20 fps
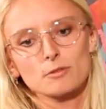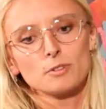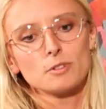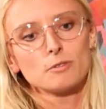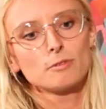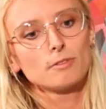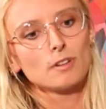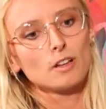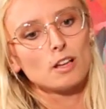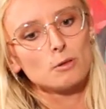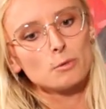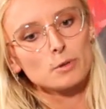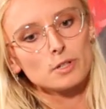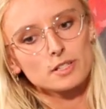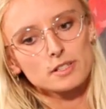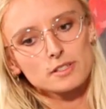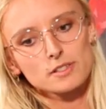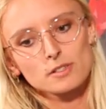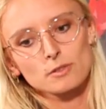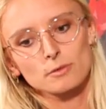of the
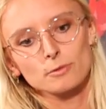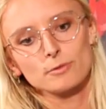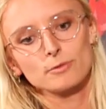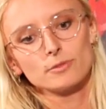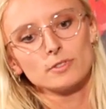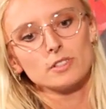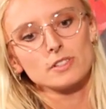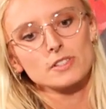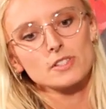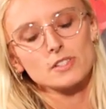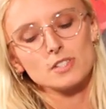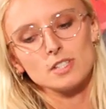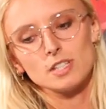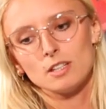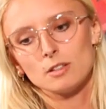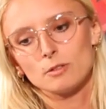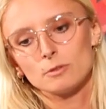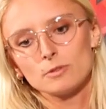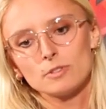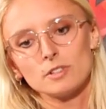flowers, of the
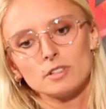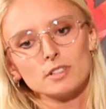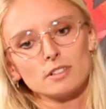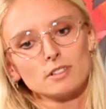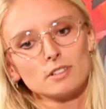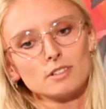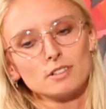sea, of the